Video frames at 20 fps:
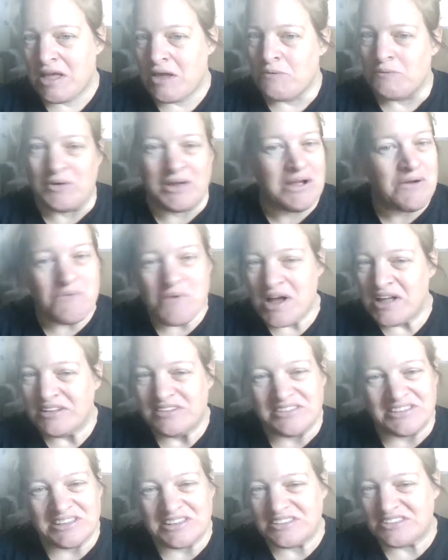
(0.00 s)
We
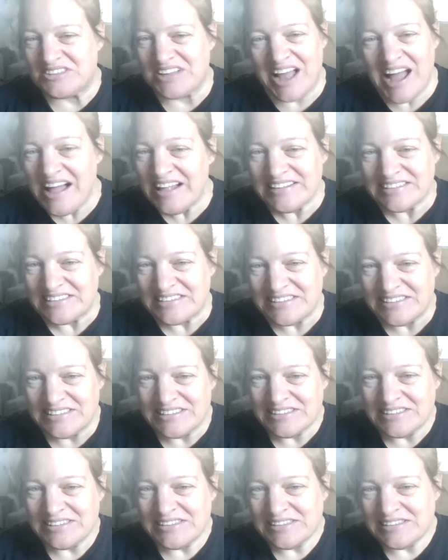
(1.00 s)
watch your channel
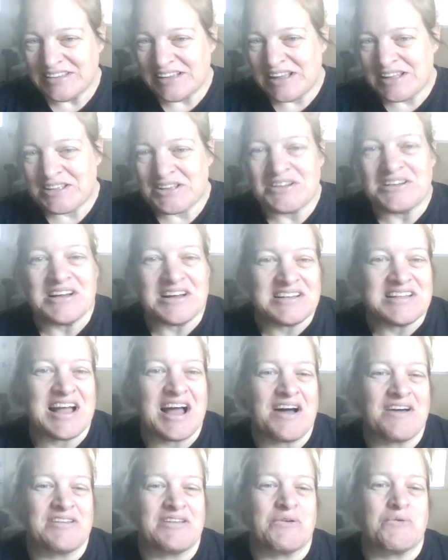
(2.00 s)
to learn
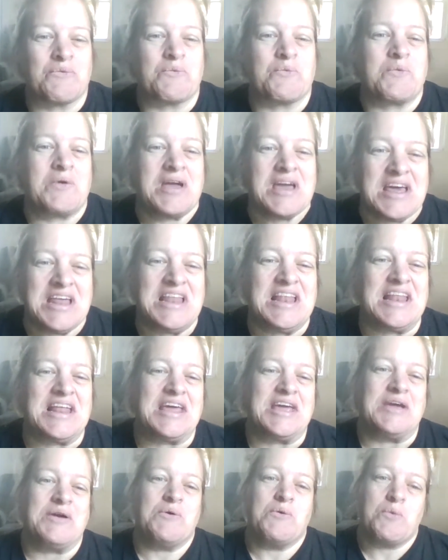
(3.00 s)
how to
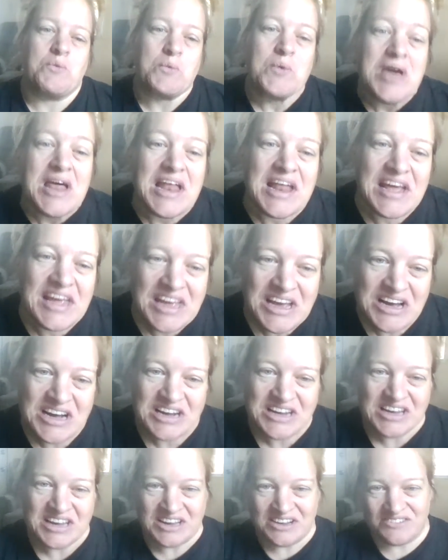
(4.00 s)
really, really cook
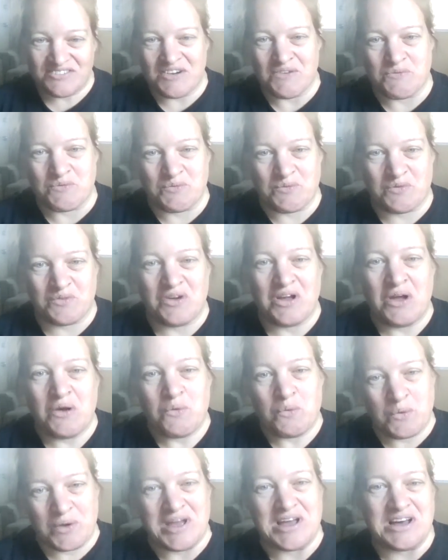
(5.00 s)
from
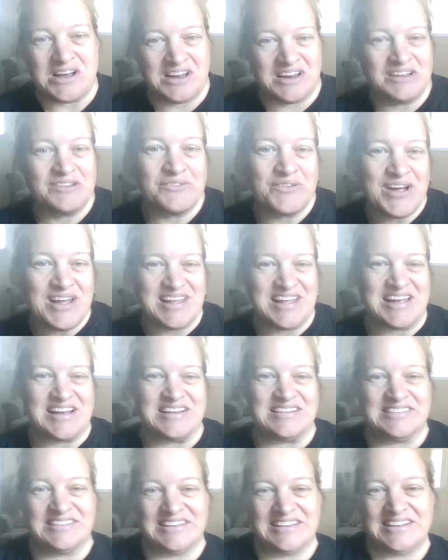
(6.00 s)
real
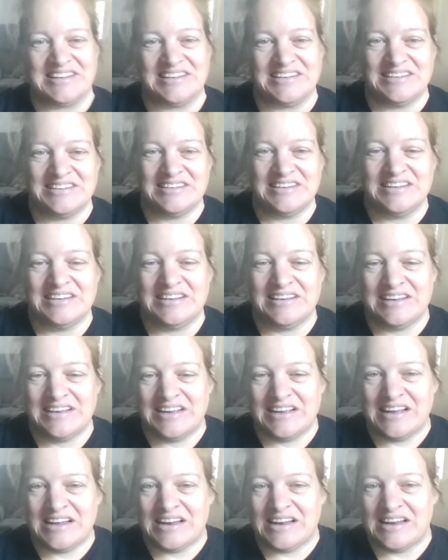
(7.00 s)
ingredients.
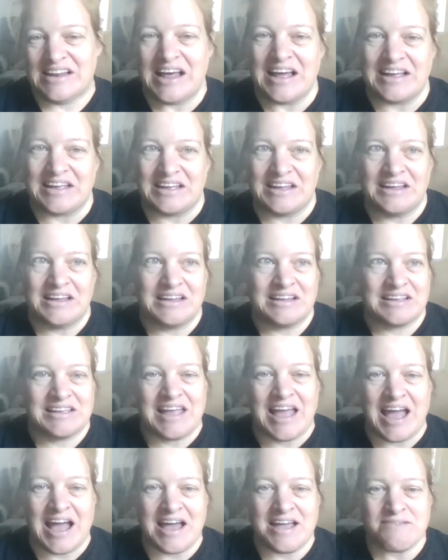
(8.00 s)
Like
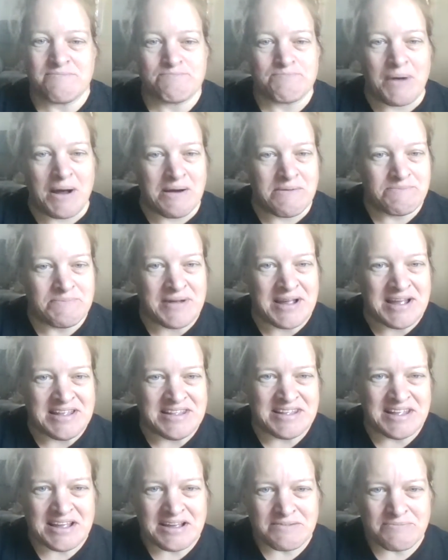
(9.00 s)
canned
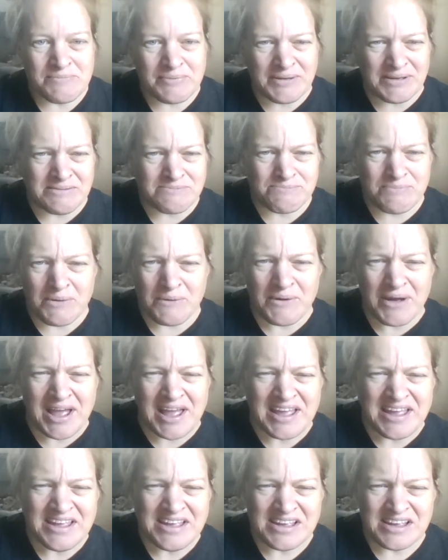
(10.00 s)
pumpkin
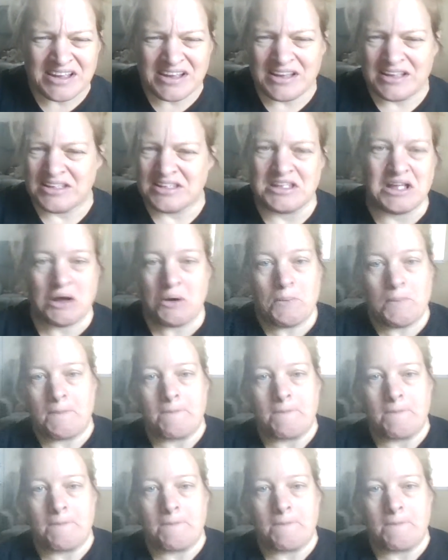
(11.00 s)
puree? No.